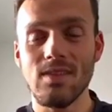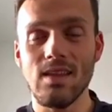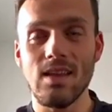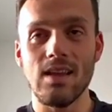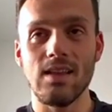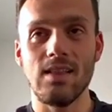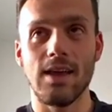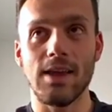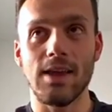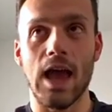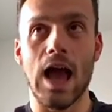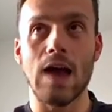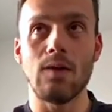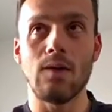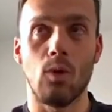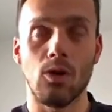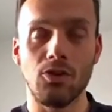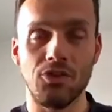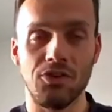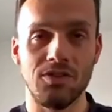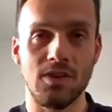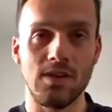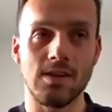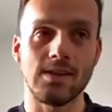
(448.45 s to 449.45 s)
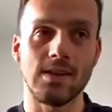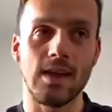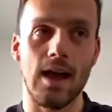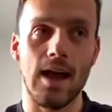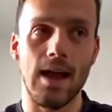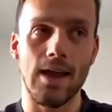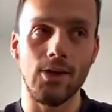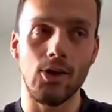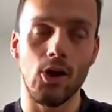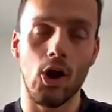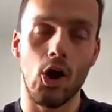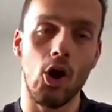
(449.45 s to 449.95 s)
like watching this
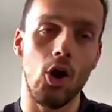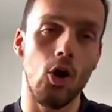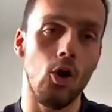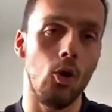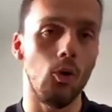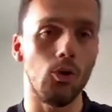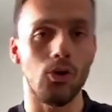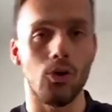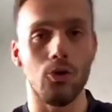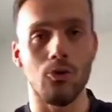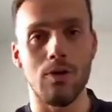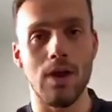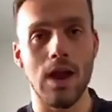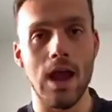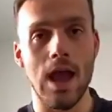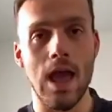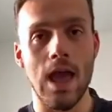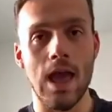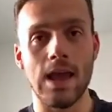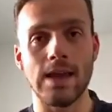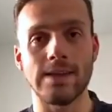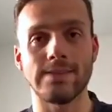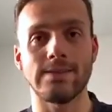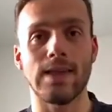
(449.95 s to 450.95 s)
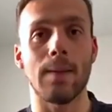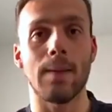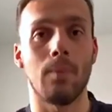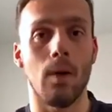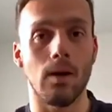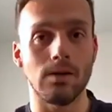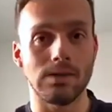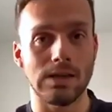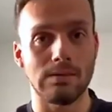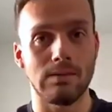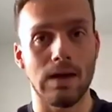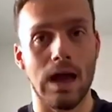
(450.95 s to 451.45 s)
guy your whole career. It's like
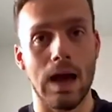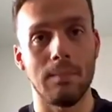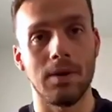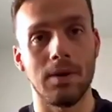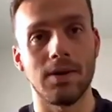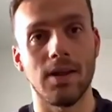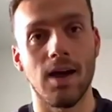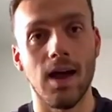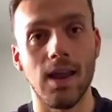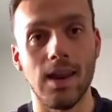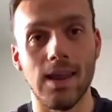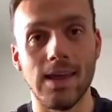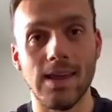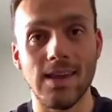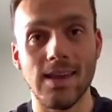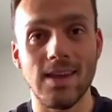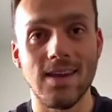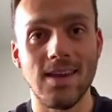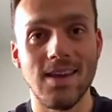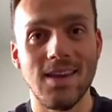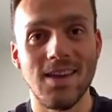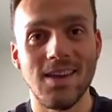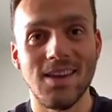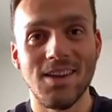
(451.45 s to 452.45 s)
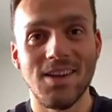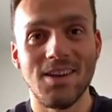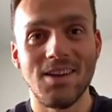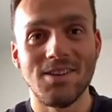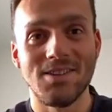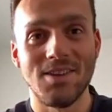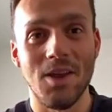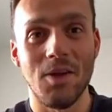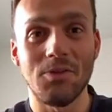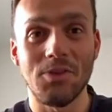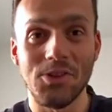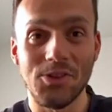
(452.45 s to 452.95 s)
boxing Muhammad Ali.
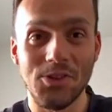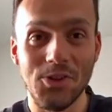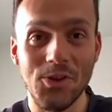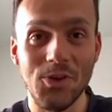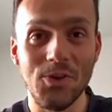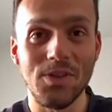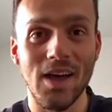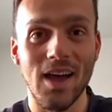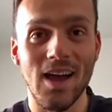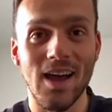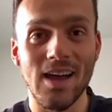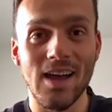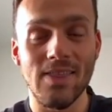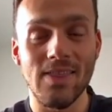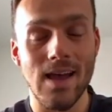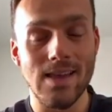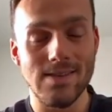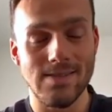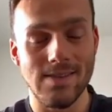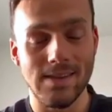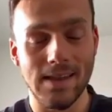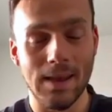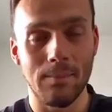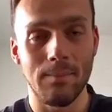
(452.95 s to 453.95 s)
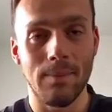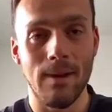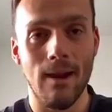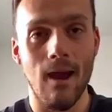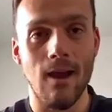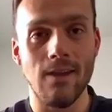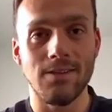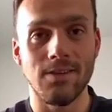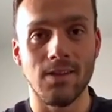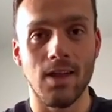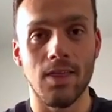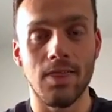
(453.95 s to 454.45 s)
So to do that, and that's the
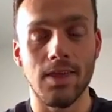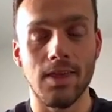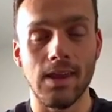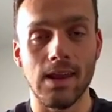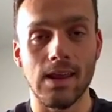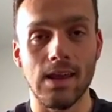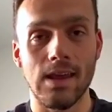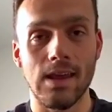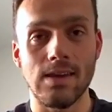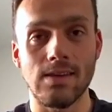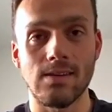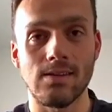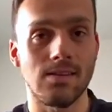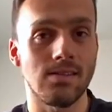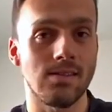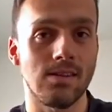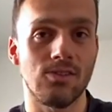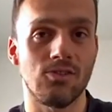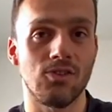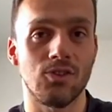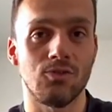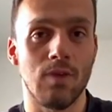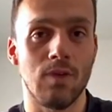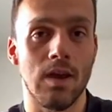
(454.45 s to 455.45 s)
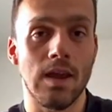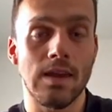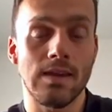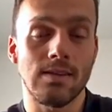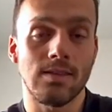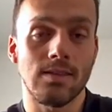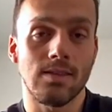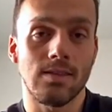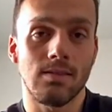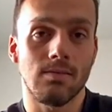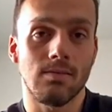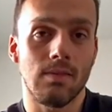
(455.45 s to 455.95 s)
comparison I think it is because it's just
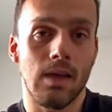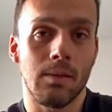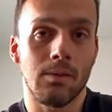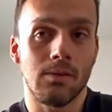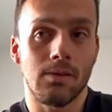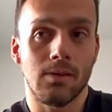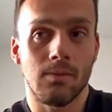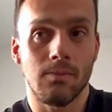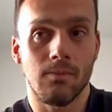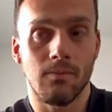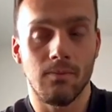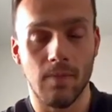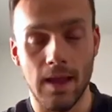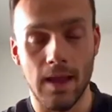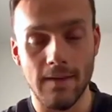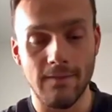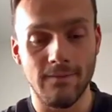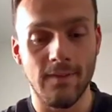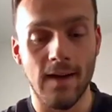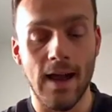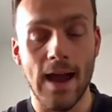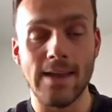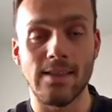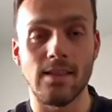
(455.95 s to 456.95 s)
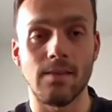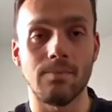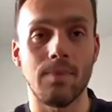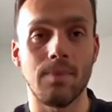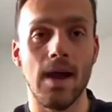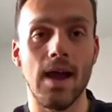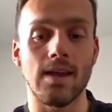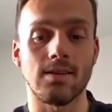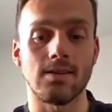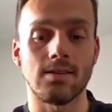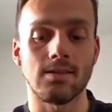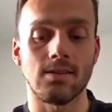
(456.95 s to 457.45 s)
racing and like fighting the
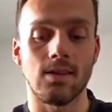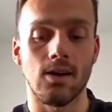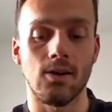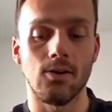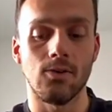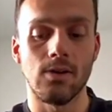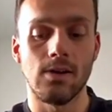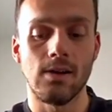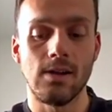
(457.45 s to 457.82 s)
best. So,